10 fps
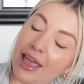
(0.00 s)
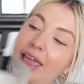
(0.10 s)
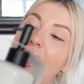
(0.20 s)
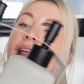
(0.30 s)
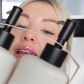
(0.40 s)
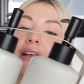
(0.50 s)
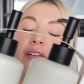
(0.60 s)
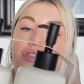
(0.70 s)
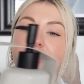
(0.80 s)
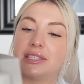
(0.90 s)
in
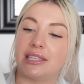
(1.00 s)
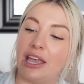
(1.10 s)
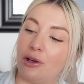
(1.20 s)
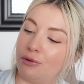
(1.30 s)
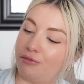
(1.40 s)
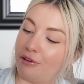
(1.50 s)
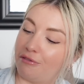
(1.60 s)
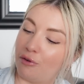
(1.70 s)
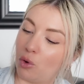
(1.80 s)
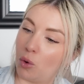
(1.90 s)
the sale for
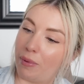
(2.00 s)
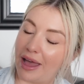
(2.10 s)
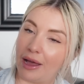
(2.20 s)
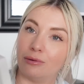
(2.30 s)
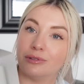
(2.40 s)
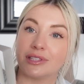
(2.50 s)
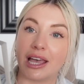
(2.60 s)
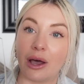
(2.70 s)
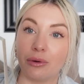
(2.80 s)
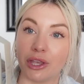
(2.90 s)
£4.
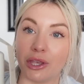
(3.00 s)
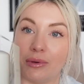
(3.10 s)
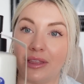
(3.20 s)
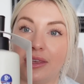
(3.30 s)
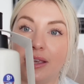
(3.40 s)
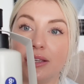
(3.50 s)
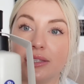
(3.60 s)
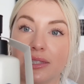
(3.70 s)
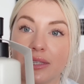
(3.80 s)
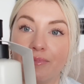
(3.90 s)
How cute are
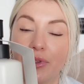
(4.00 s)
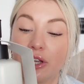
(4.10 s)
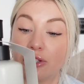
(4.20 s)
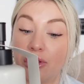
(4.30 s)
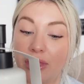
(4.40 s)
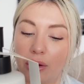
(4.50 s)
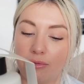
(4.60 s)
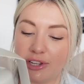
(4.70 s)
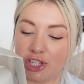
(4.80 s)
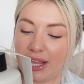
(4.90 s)
these? So they were
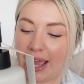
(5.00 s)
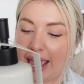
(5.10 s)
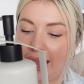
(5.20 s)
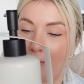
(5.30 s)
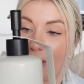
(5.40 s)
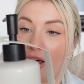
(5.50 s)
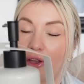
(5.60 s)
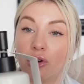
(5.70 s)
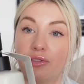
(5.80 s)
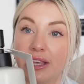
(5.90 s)
originally 8, but I
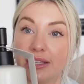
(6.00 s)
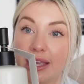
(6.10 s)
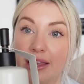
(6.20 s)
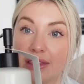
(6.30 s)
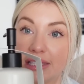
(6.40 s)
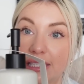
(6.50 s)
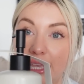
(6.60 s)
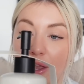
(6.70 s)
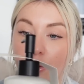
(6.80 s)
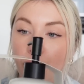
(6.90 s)
got these in the
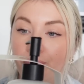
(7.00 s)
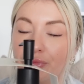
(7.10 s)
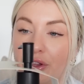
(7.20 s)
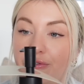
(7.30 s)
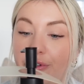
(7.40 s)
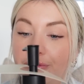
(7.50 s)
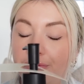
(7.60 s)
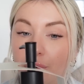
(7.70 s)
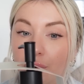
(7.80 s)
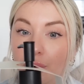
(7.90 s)
sale for
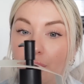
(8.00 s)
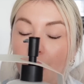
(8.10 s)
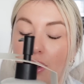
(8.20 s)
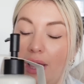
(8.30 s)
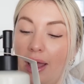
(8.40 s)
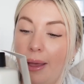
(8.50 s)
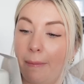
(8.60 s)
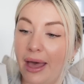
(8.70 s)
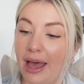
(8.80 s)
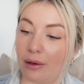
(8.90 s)

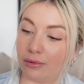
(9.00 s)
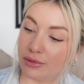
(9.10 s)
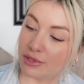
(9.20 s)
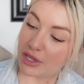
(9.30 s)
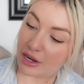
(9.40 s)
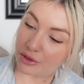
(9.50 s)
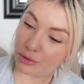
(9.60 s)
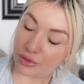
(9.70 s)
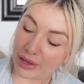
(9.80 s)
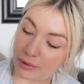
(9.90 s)
£4, and I
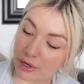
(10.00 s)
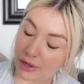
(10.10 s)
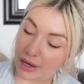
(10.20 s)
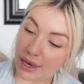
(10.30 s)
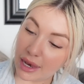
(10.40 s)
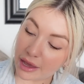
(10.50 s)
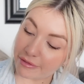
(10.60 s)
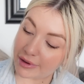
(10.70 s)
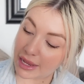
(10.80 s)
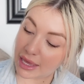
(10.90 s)
thought they would look
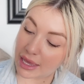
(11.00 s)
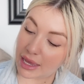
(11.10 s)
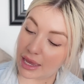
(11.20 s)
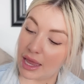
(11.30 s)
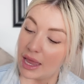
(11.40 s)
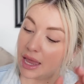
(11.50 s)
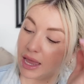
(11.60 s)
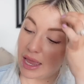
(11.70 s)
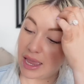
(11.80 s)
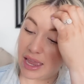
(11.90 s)
lovely
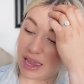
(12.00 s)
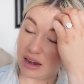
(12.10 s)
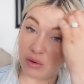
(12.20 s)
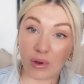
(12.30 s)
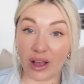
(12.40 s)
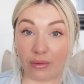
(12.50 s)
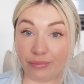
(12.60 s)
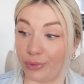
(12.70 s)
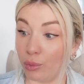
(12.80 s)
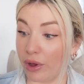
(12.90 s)
in, well,
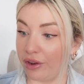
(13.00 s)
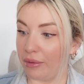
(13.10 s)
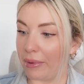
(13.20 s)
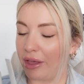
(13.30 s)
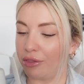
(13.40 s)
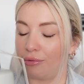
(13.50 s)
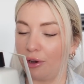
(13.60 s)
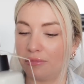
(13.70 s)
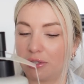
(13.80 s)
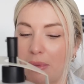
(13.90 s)
one of the
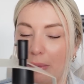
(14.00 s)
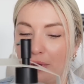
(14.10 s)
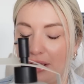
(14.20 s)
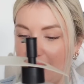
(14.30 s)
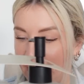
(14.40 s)
bathrooms. Might put it in the